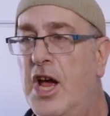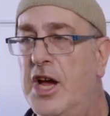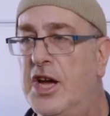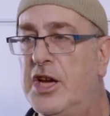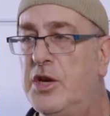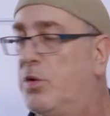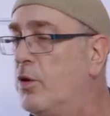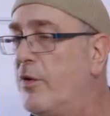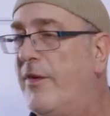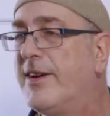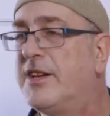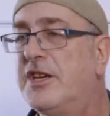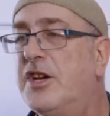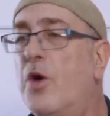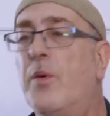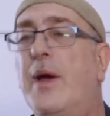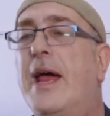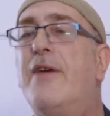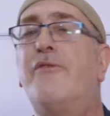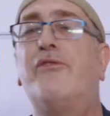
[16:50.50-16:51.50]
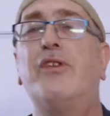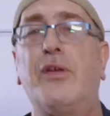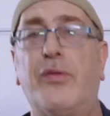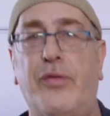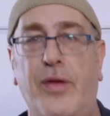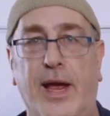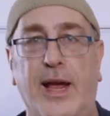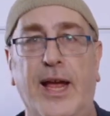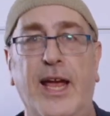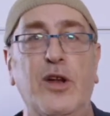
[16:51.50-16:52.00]
you would have had to know
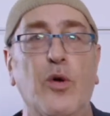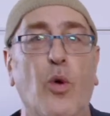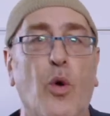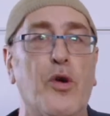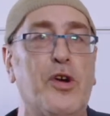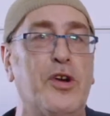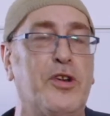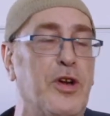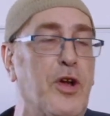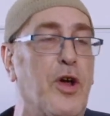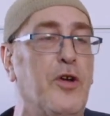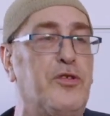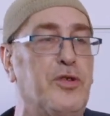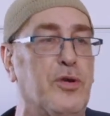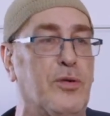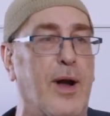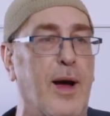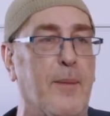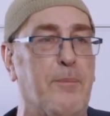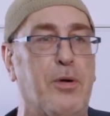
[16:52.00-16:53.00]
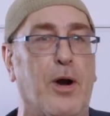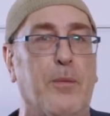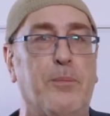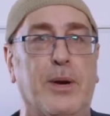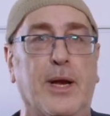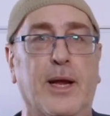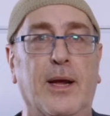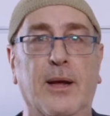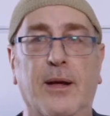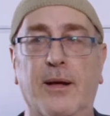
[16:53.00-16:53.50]
everything in order to know Torah
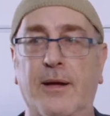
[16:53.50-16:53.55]
properly.